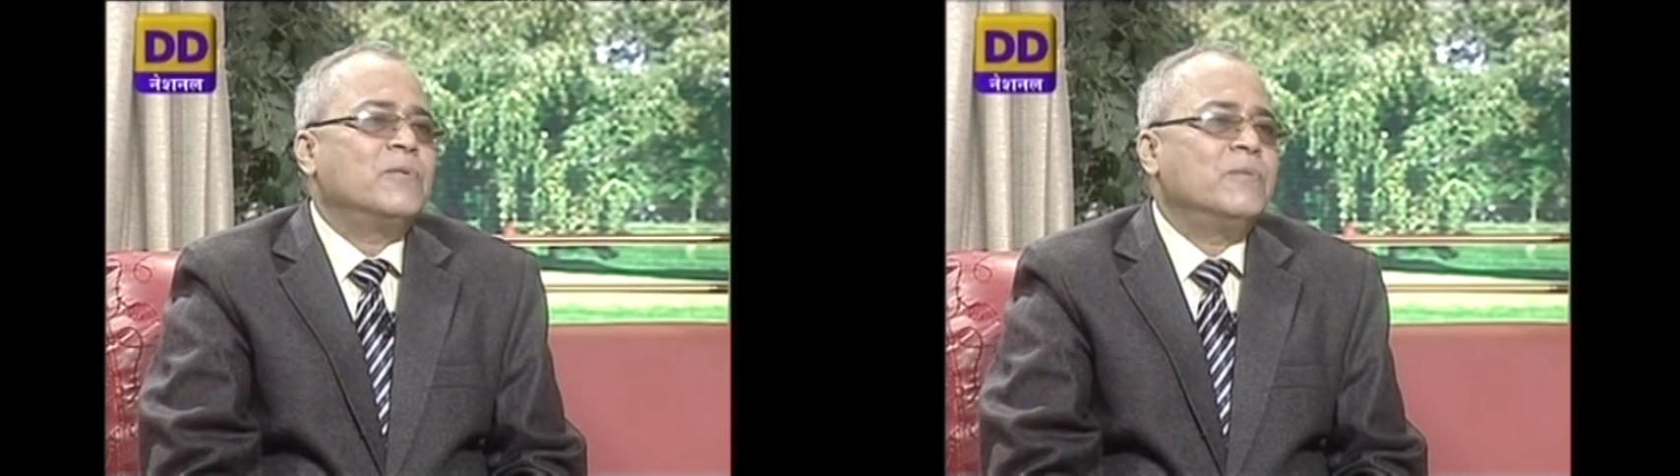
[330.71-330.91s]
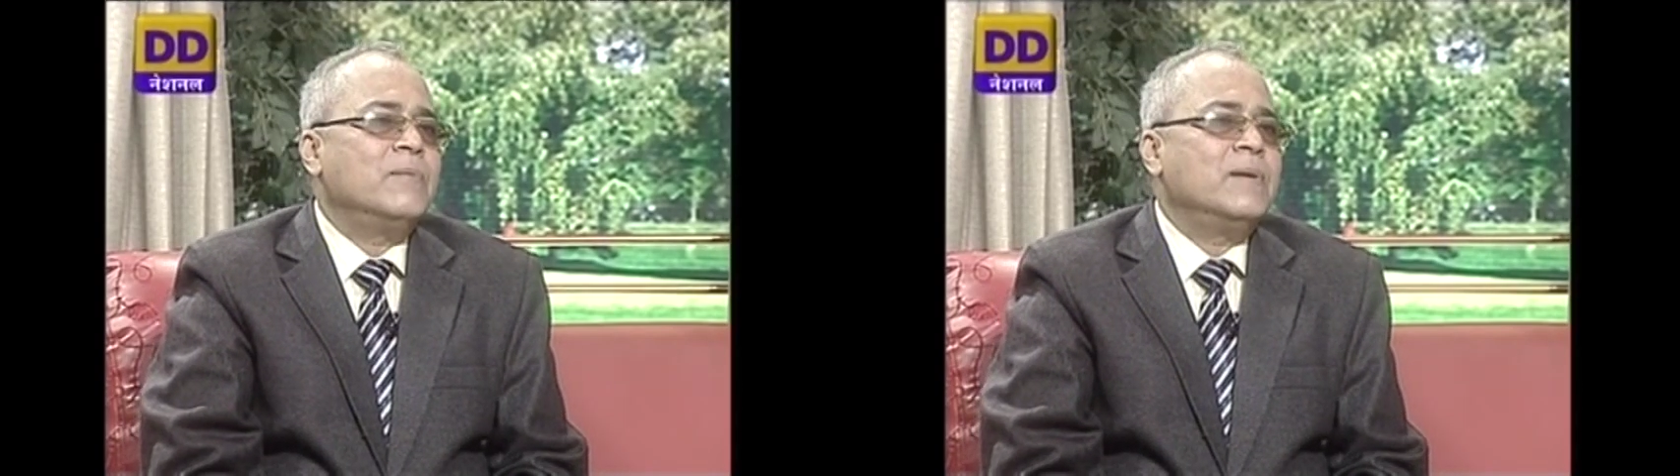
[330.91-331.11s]

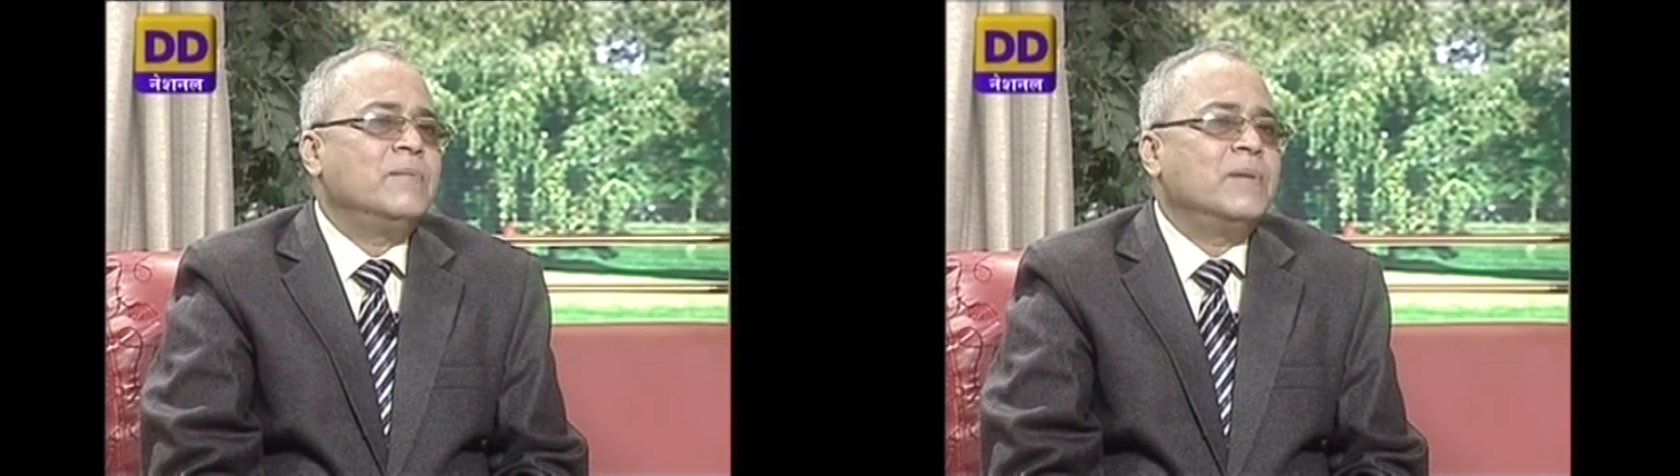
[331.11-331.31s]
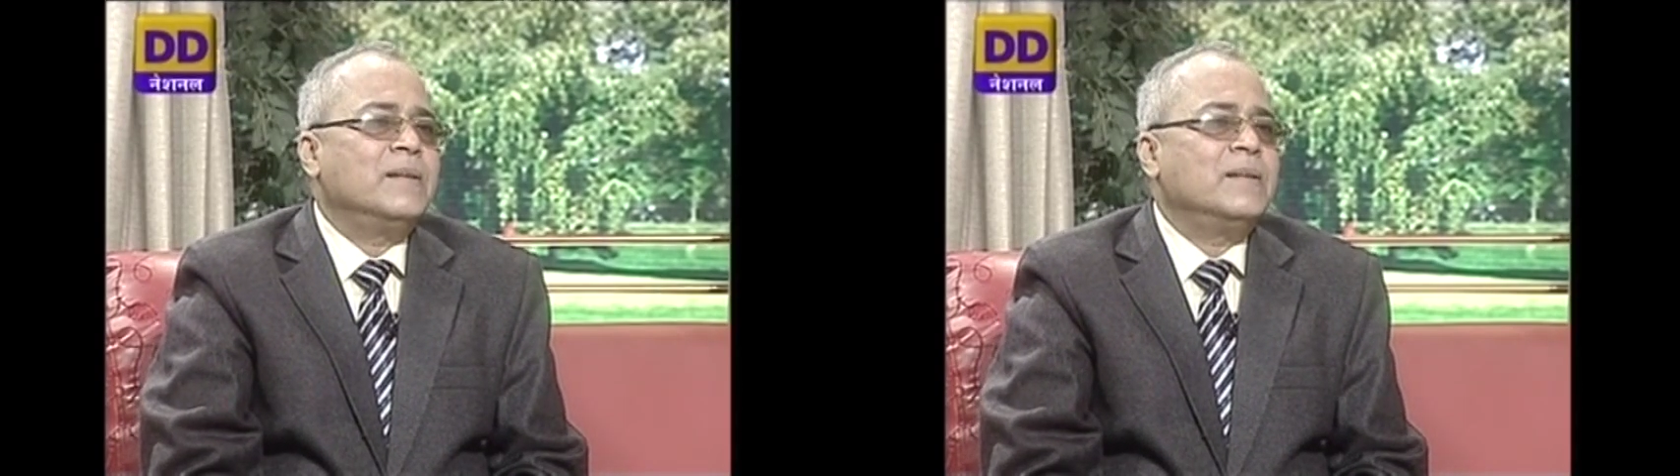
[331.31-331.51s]

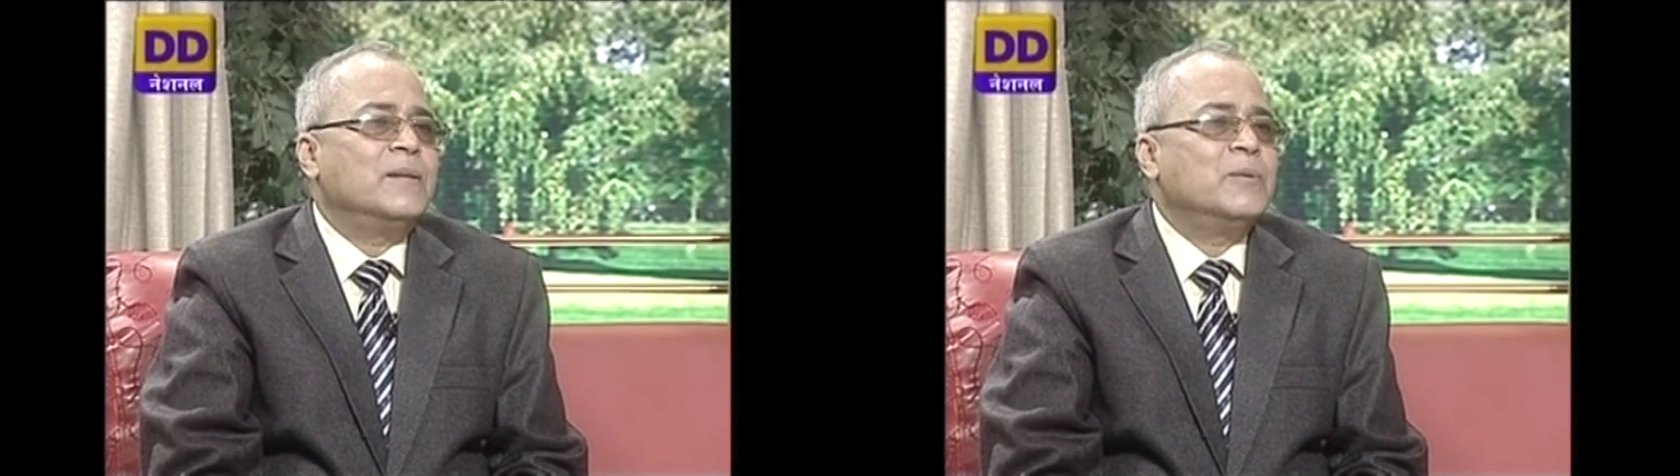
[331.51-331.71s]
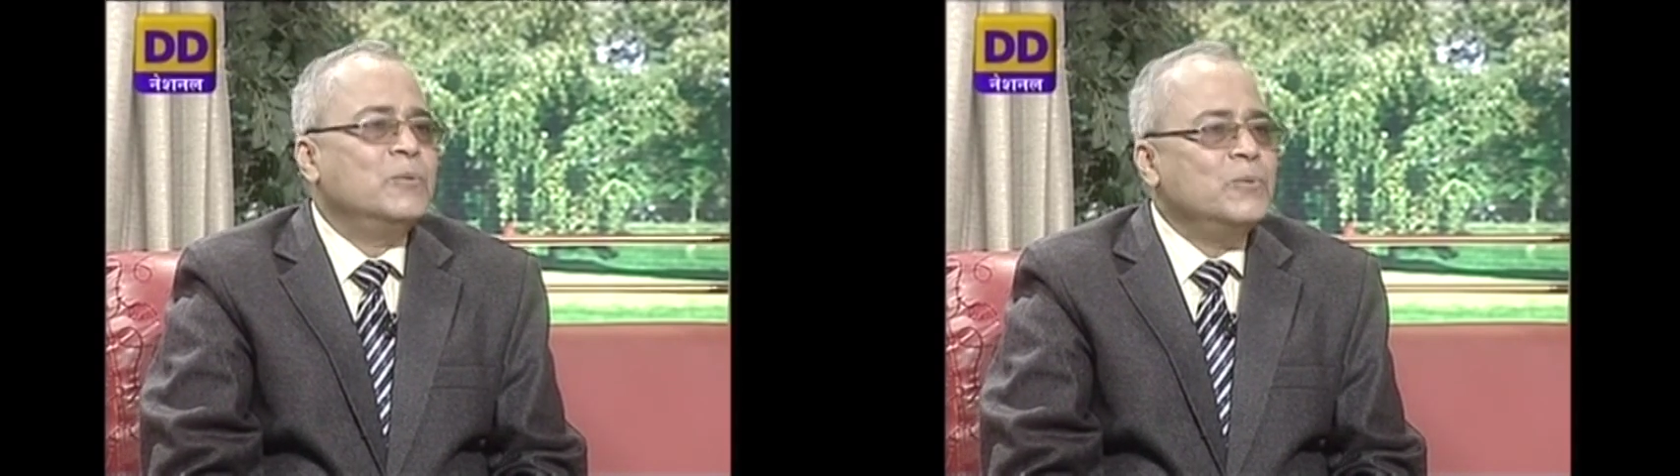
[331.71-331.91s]
probably my
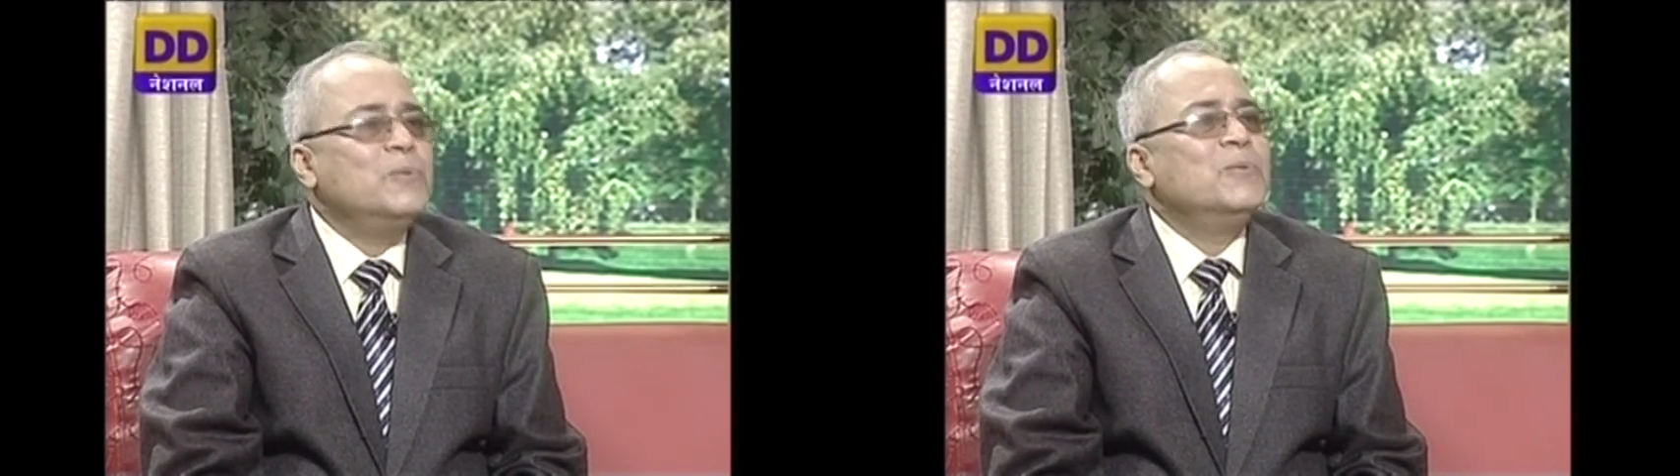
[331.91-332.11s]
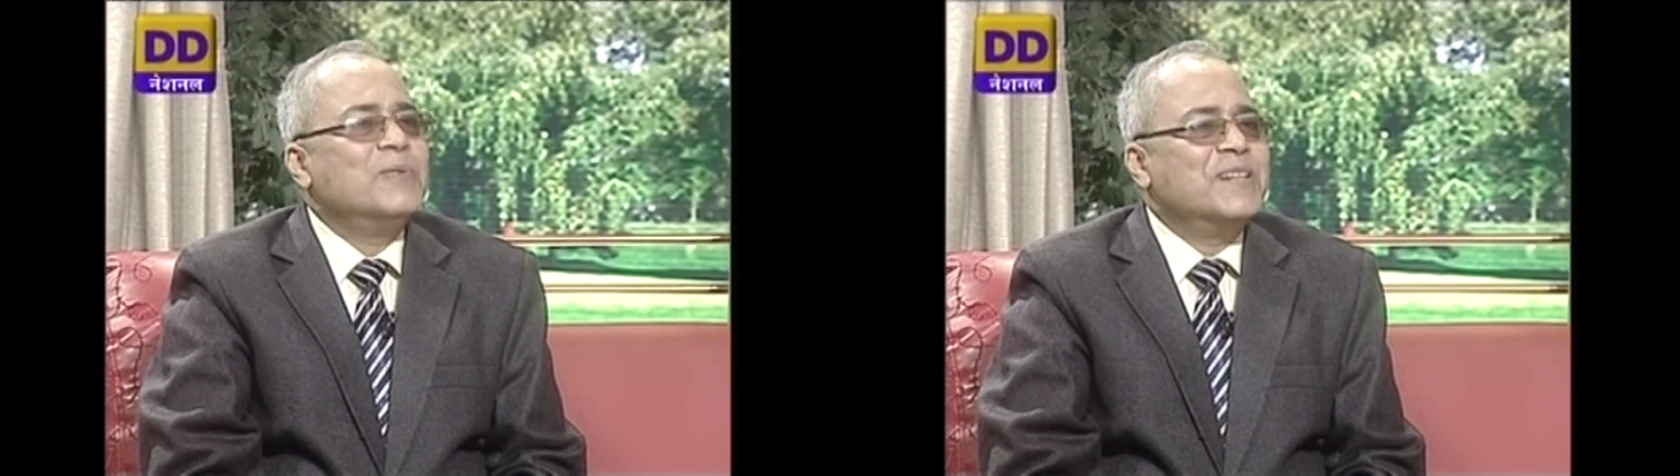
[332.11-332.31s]

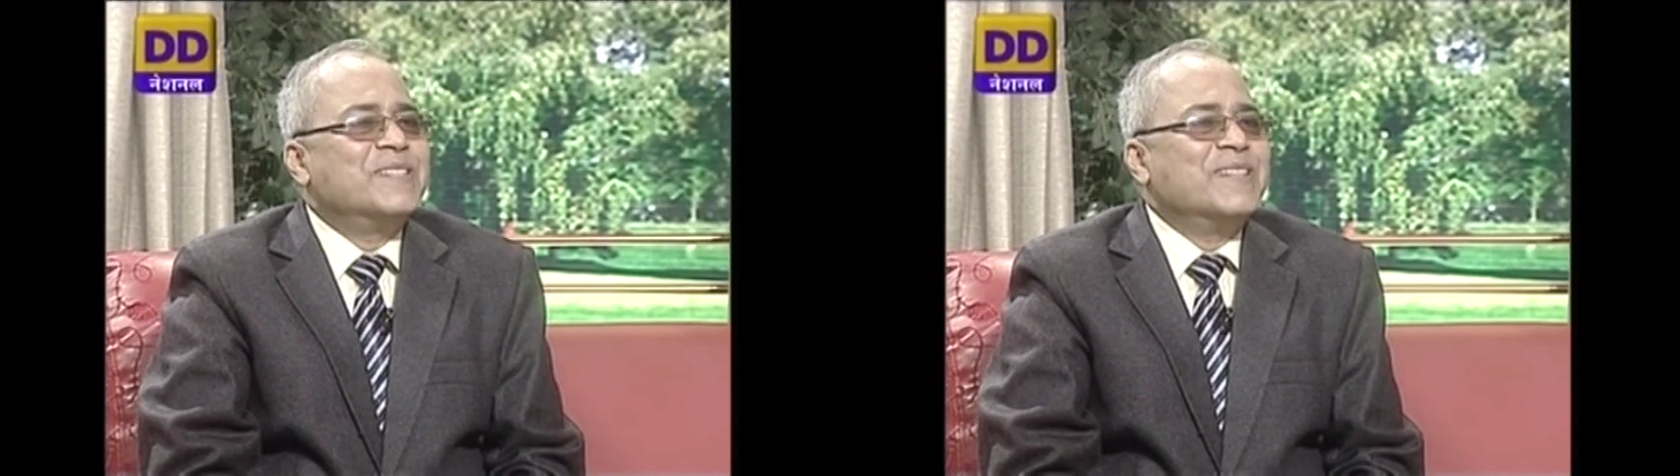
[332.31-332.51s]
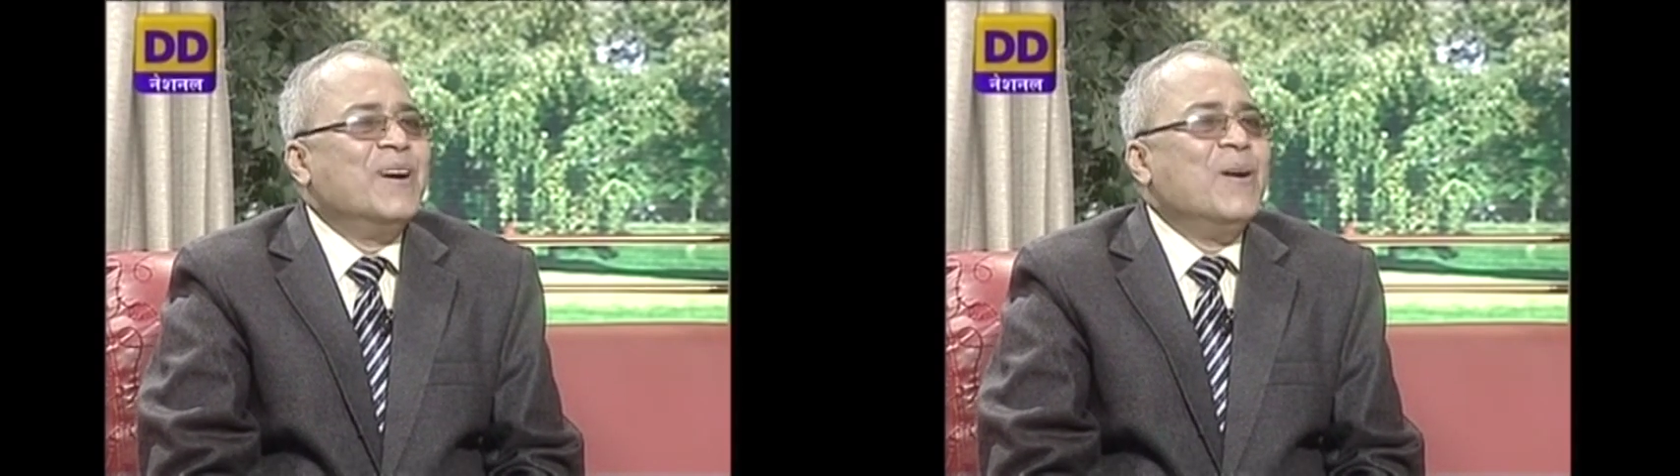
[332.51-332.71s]
guru, who
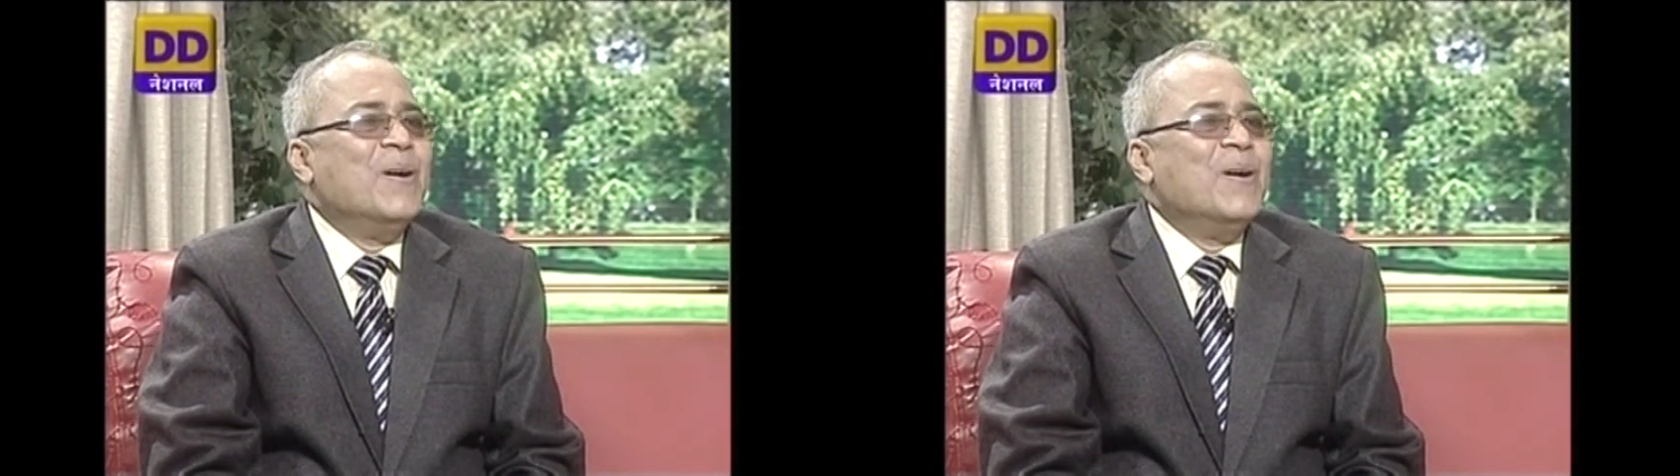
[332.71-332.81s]
was